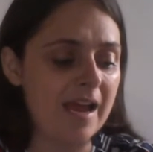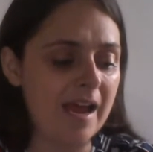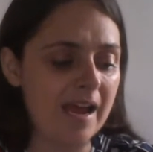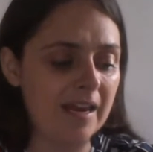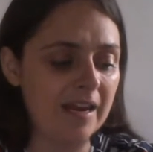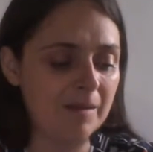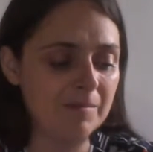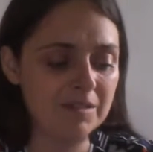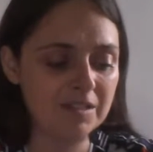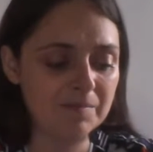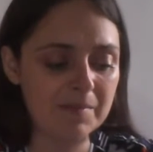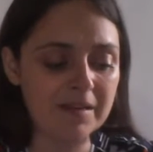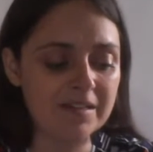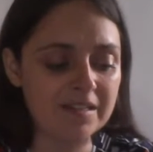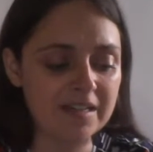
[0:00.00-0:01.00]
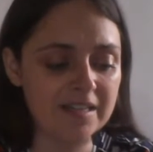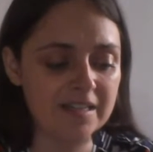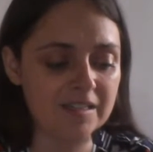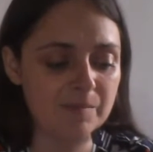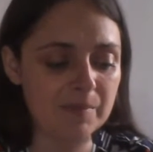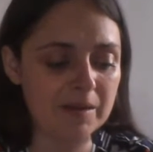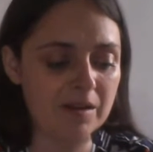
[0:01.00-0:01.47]
And I'm just mentioning
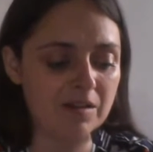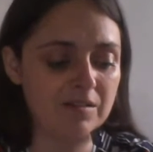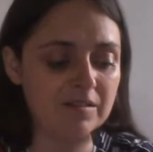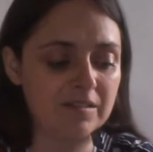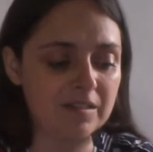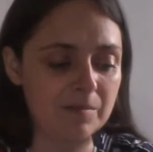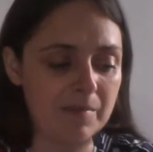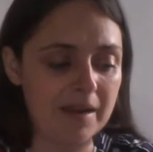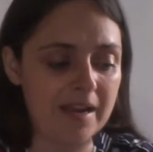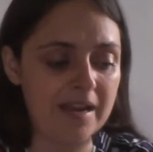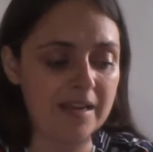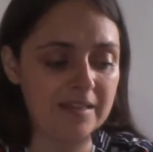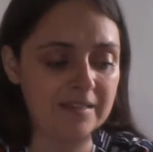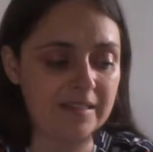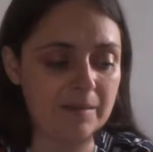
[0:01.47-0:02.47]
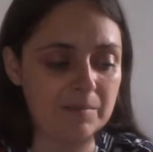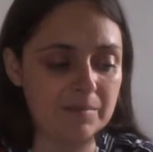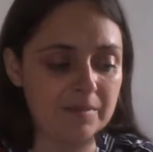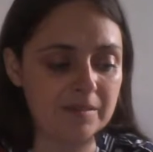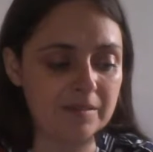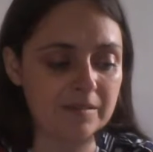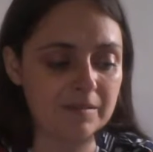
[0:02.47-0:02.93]
this because to me it
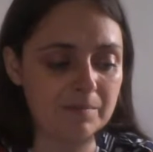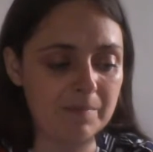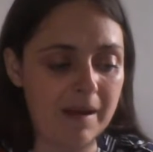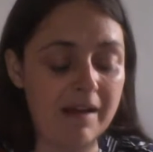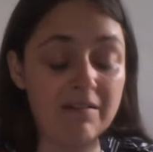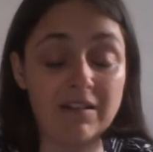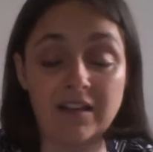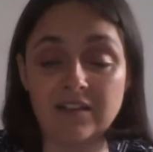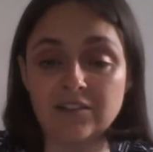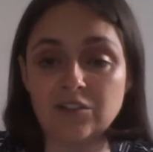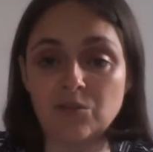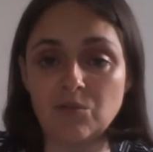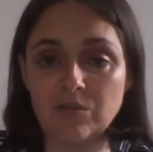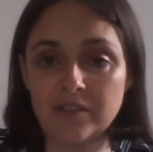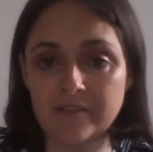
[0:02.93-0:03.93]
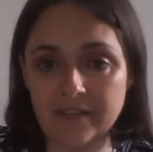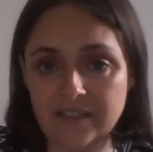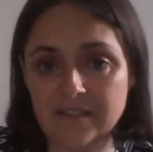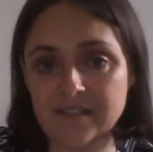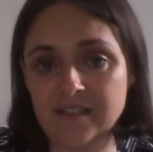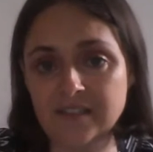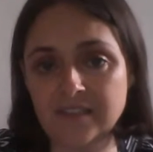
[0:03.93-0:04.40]
seems parallel to all of the
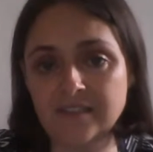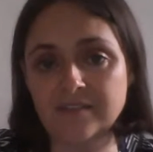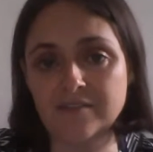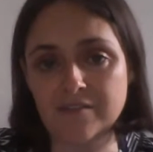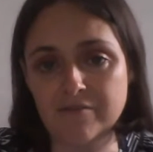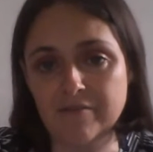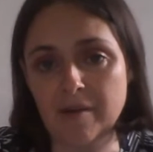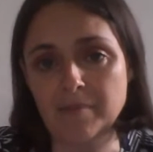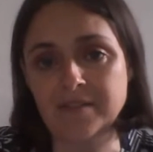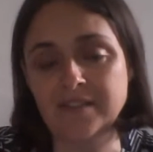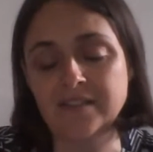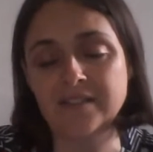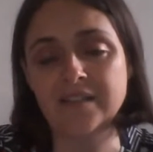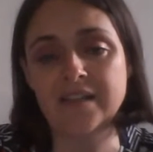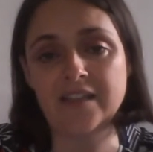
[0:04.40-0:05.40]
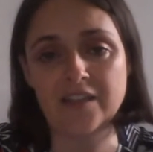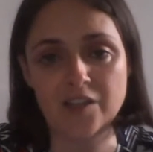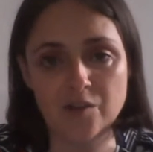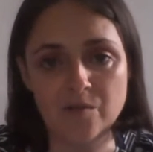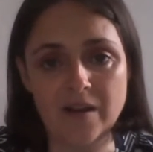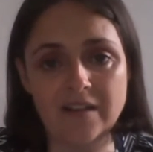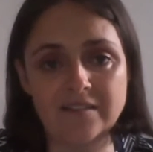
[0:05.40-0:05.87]
instances of corruption in the
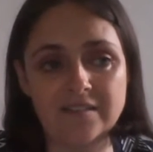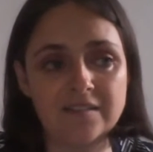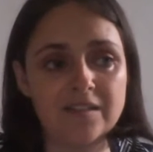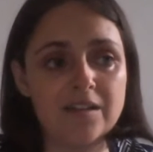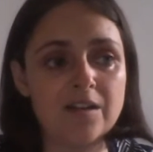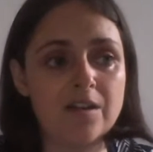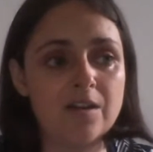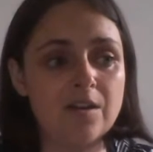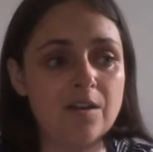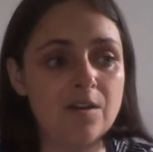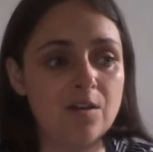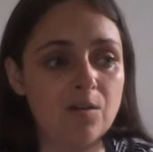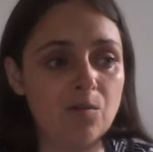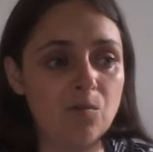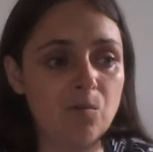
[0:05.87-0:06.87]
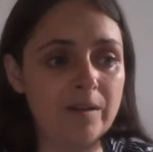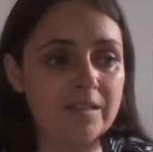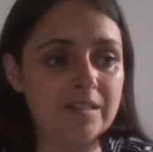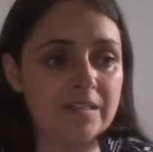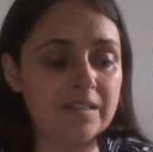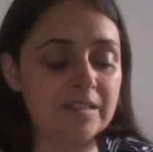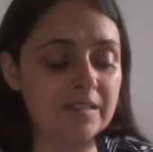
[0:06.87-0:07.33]
US,
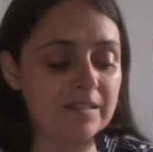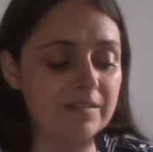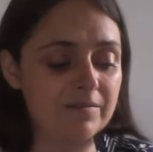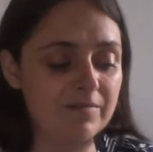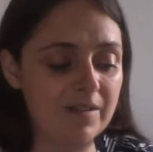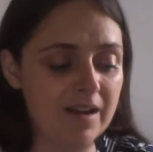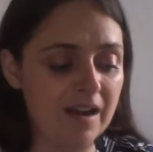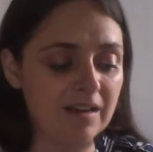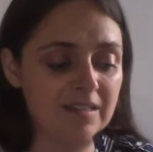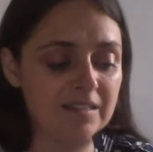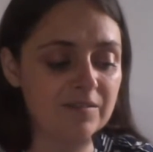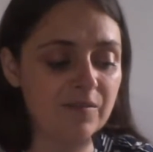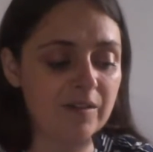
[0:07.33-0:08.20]
which, regardless of